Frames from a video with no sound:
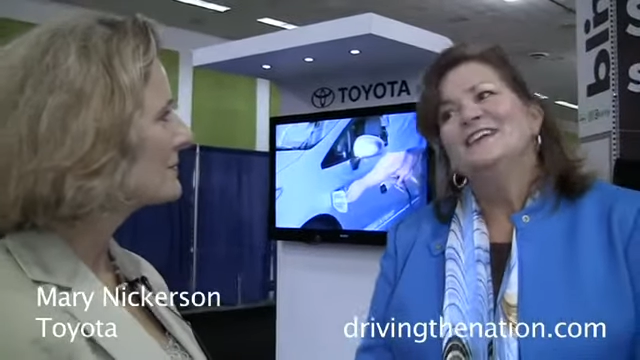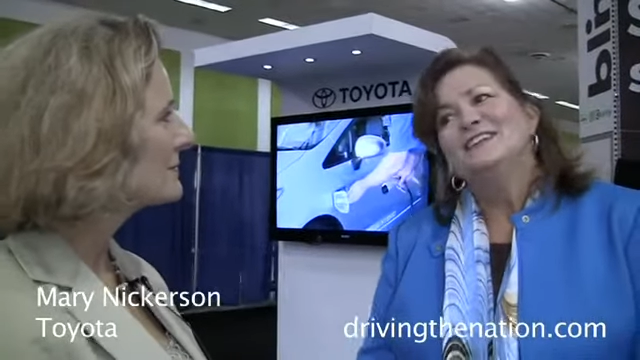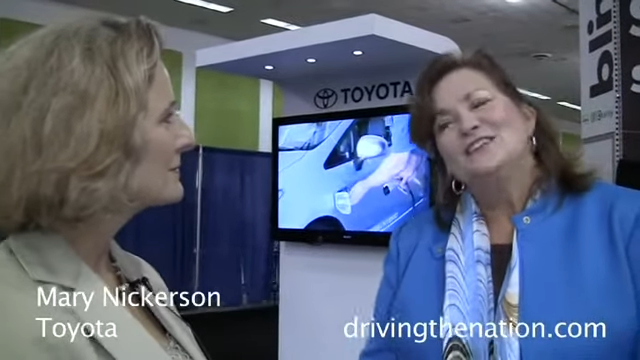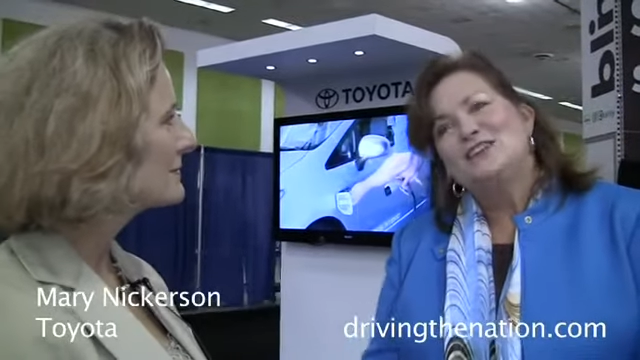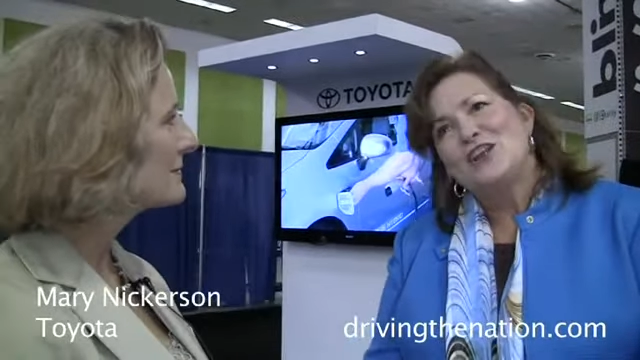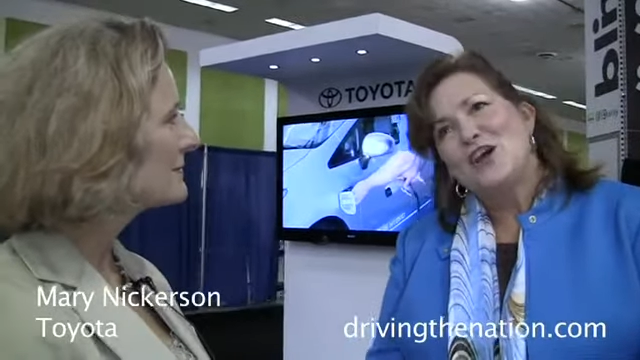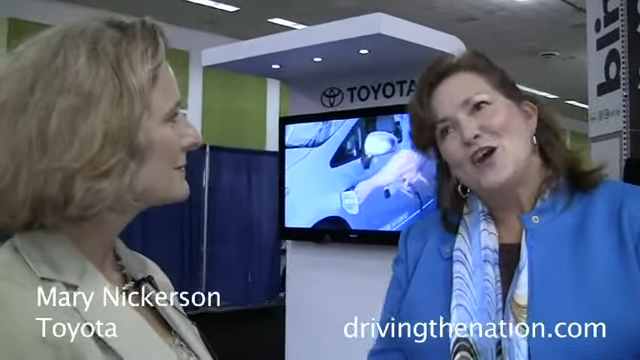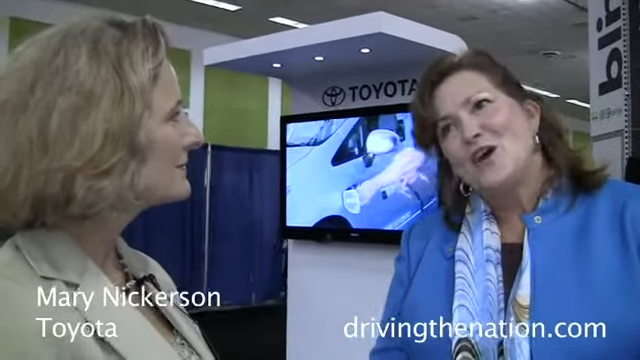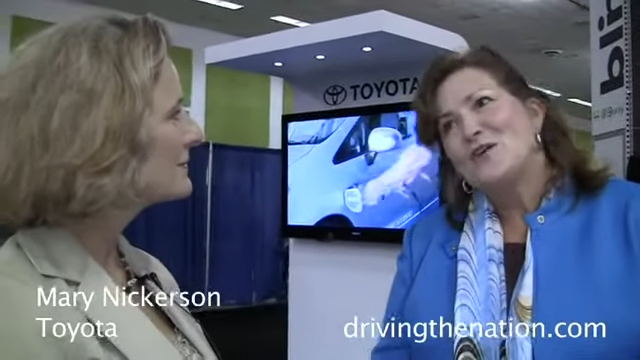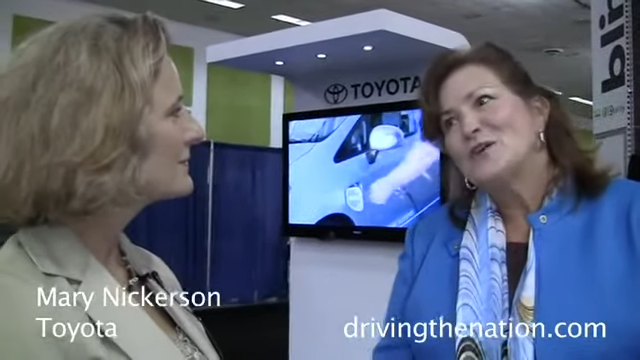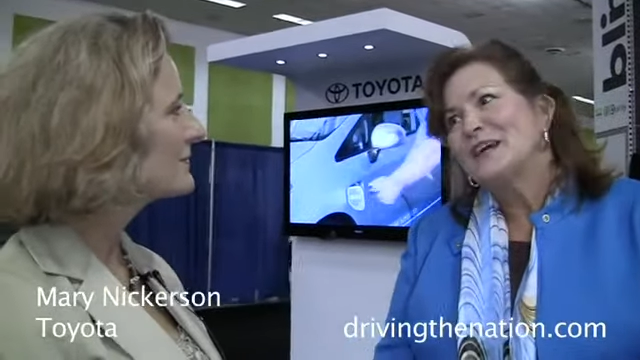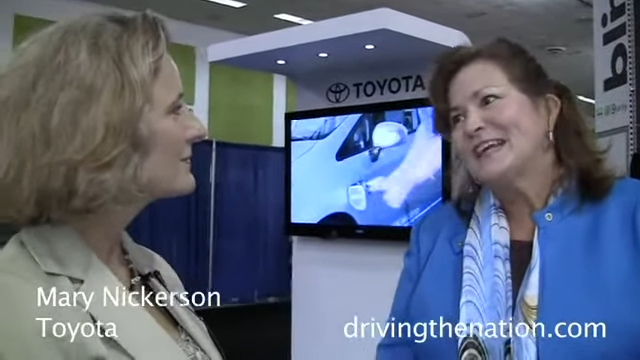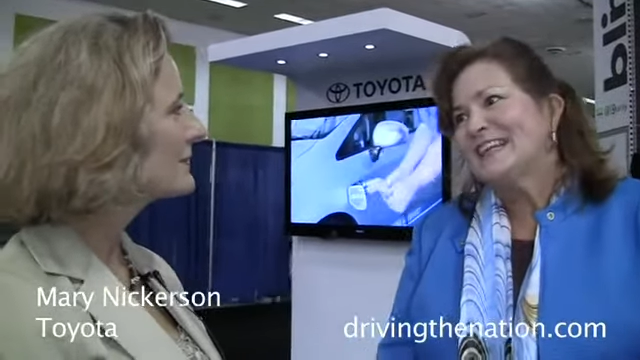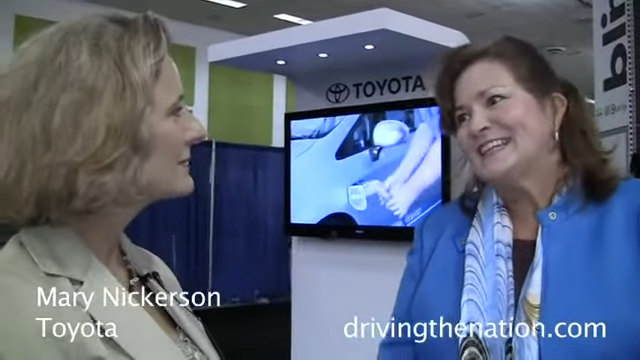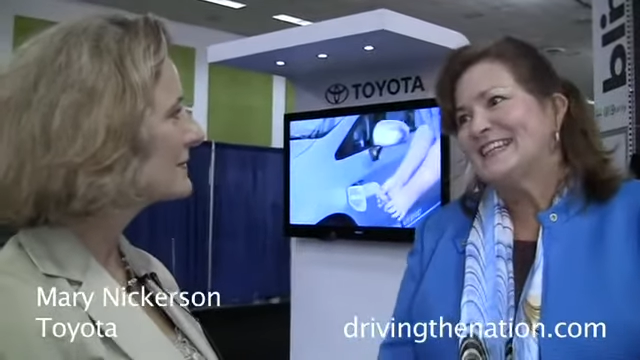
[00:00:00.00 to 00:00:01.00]

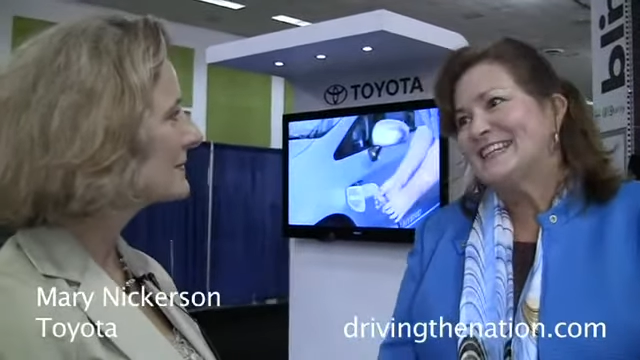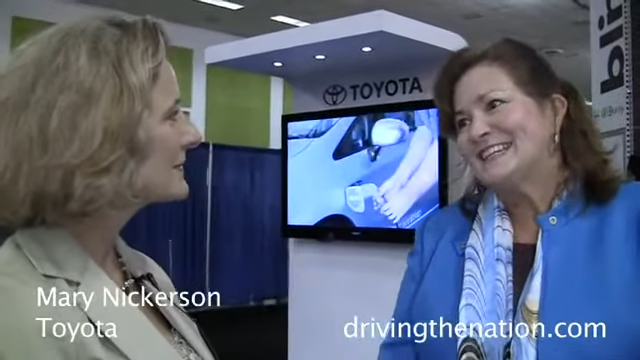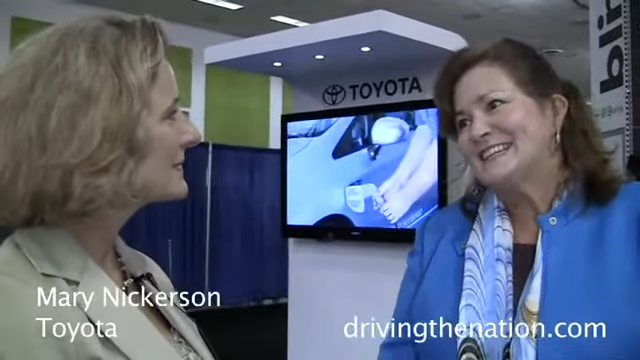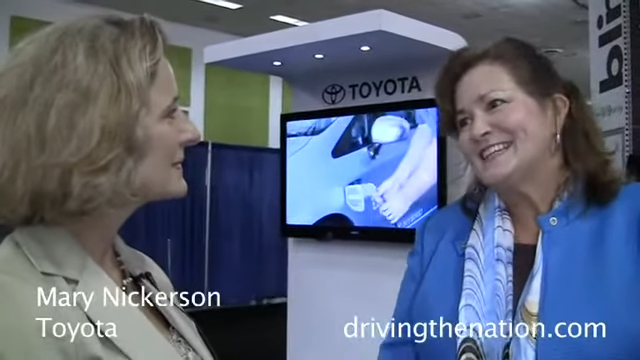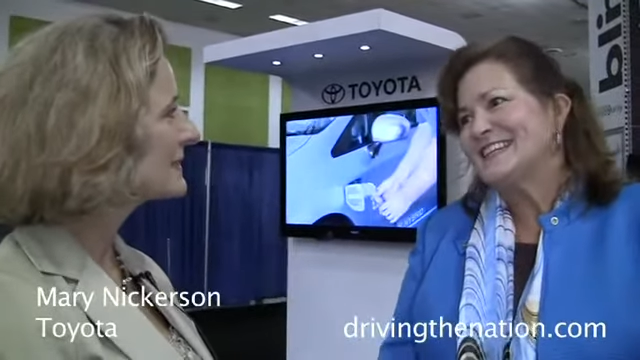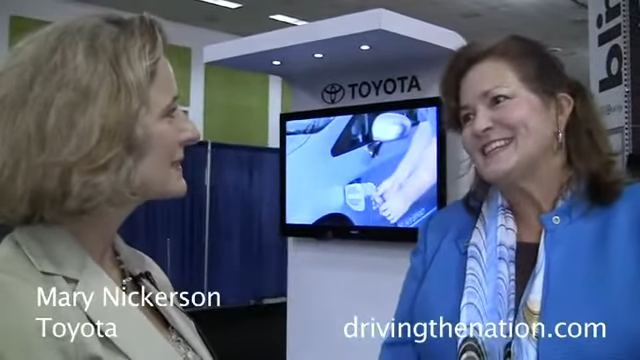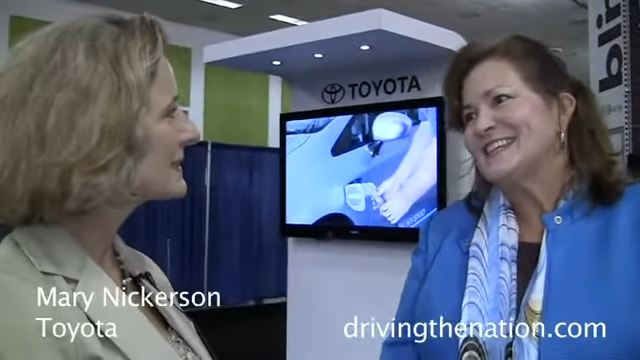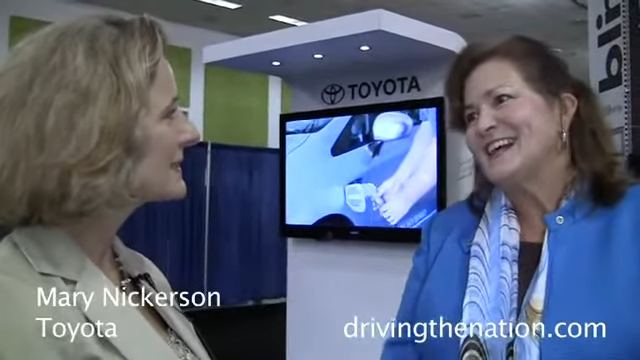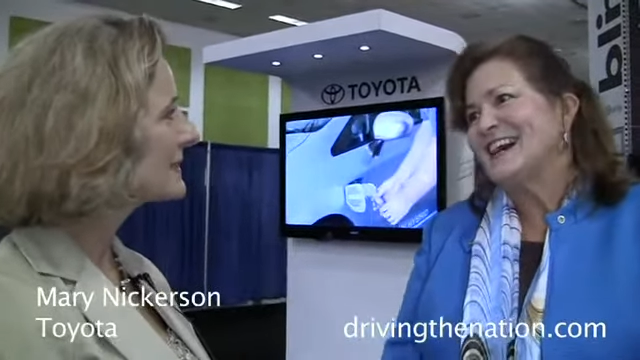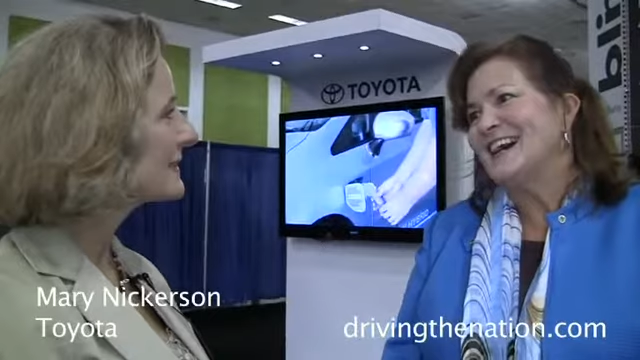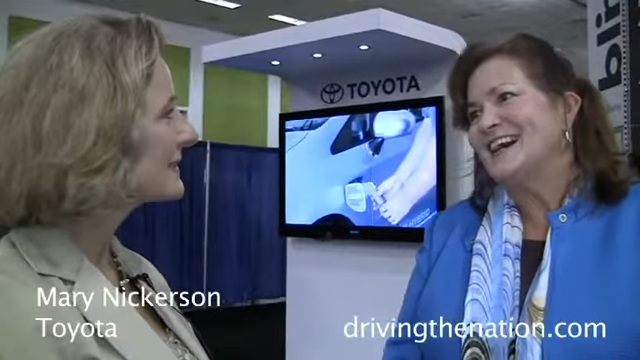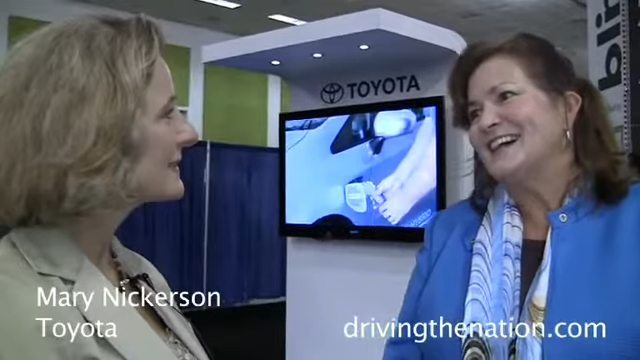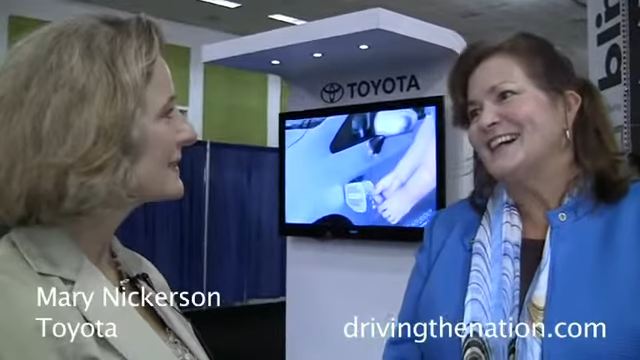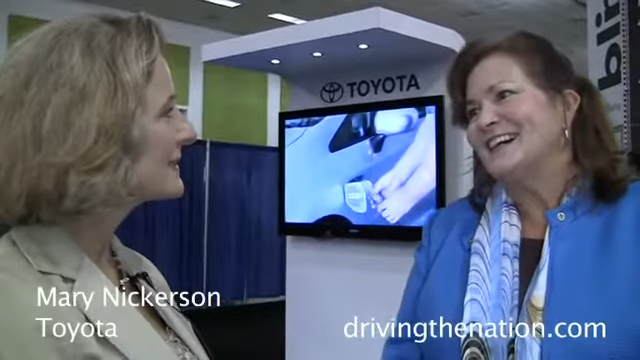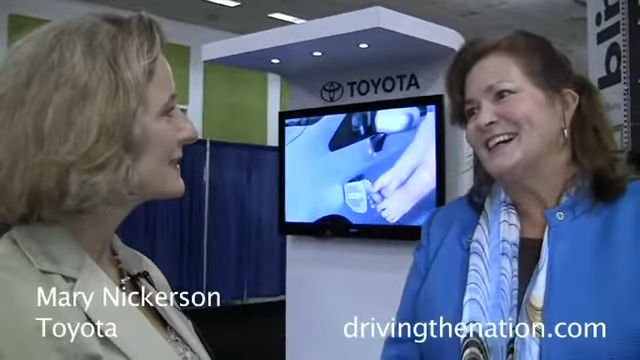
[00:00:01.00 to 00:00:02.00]
No, it didn't.
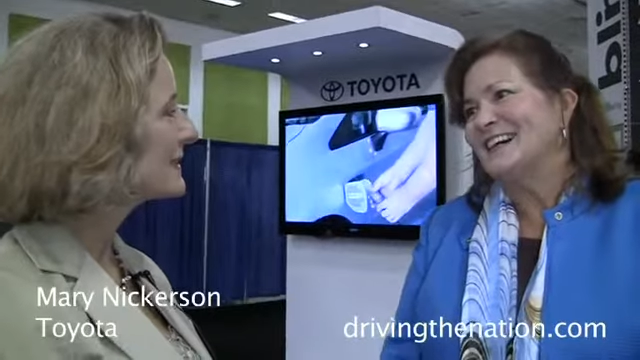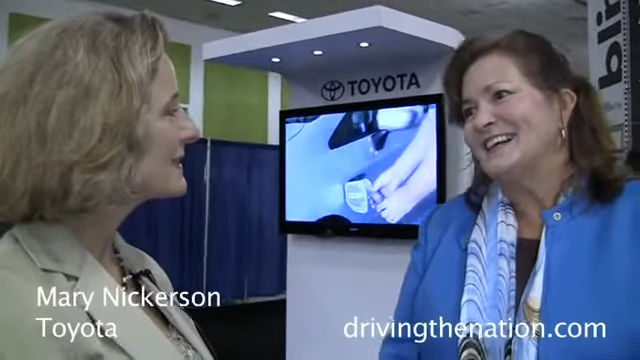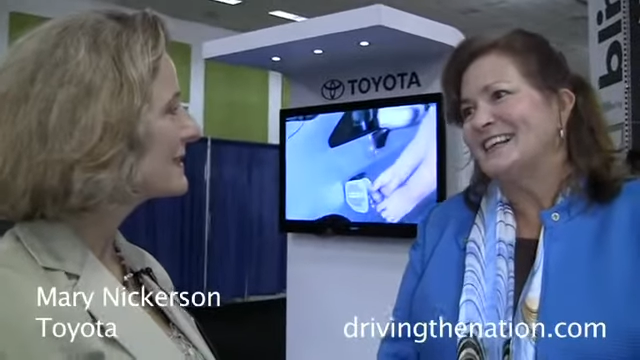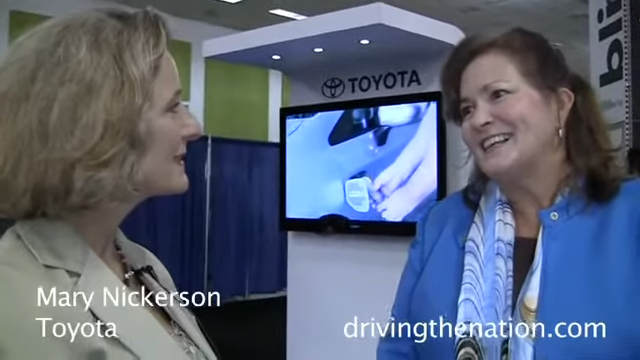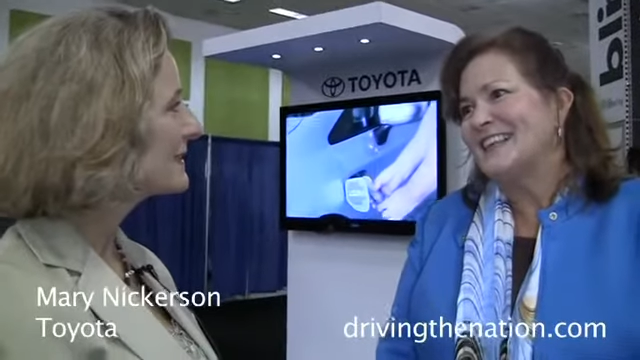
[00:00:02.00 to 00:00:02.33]
Uh,